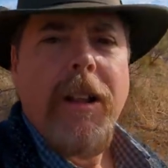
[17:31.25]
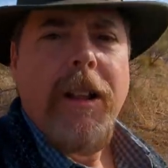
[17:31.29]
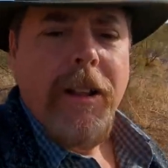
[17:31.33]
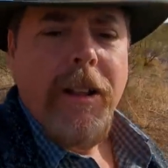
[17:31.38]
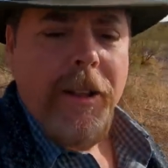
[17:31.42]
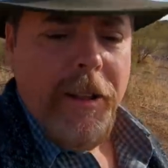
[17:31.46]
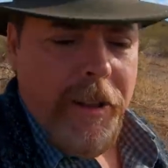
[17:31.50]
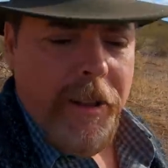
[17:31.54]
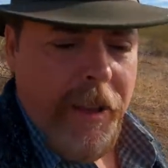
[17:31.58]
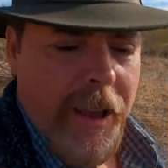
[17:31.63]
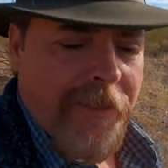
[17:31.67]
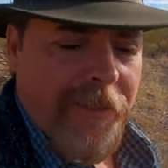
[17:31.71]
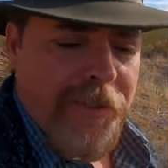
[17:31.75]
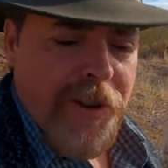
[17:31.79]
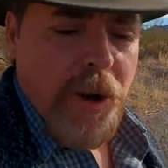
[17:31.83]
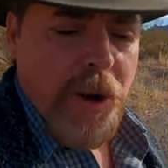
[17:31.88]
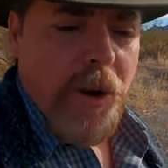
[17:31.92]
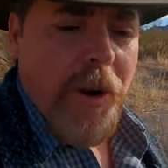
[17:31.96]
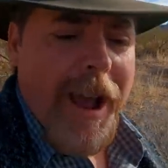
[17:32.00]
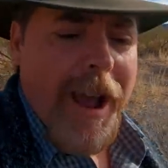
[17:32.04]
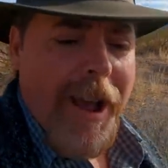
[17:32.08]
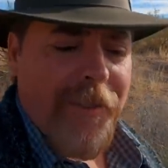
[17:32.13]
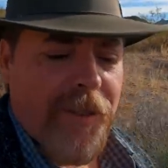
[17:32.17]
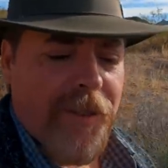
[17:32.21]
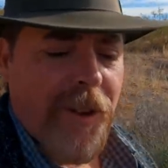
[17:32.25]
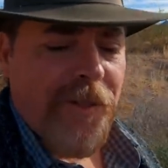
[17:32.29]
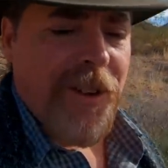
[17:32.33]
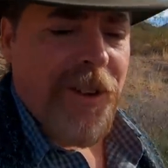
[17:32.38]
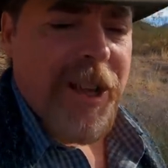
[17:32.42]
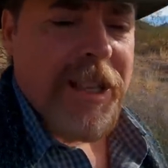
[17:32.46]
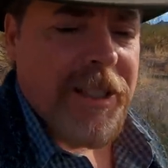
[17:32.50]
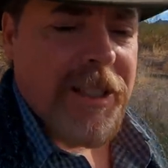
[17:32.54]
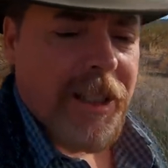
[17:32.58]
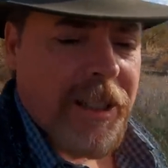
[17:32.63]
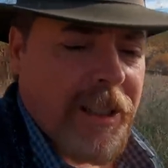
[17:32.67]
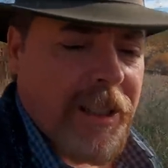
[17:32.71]
If you have to
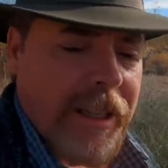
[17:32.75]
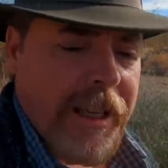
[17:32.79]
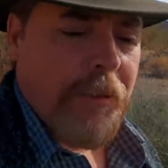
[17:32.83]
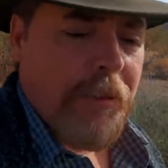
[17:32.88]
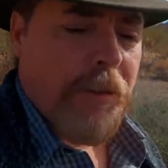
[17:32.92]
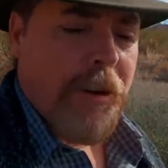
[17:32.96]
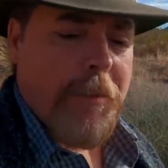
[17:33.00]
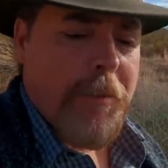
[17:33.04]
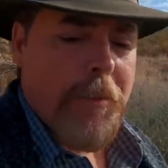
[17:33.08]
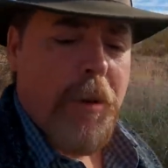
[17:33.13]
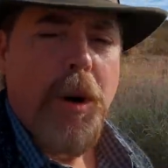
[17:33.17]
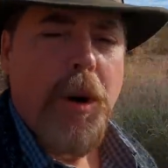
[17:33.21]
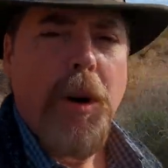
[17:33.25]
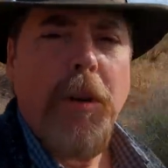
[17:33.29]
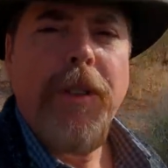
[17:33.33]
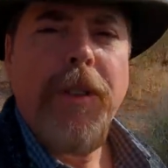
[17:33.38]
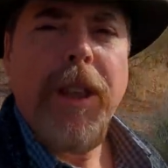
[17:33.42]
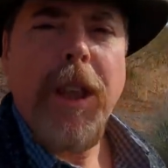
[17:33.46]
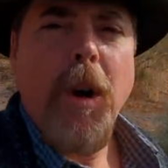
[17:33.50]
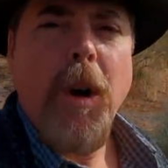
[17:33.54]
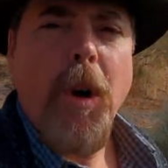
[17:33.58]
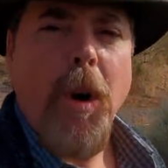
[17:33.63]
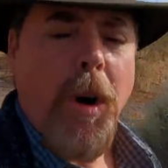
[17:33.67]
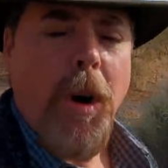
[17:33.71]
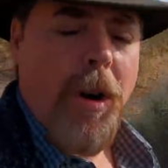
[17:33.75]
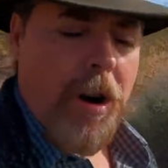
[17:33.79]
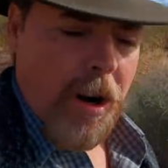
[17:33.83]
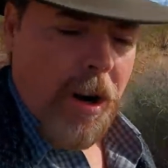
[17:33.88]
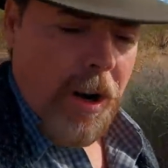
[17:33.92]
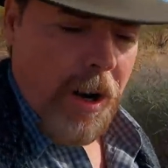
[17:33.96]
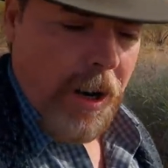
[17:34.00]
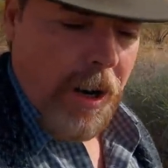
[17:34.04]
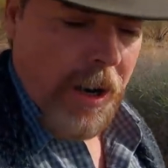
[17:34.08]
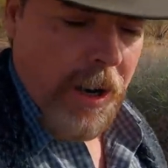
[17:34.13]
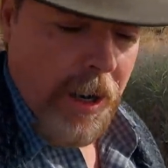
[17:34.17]
physically remove the ore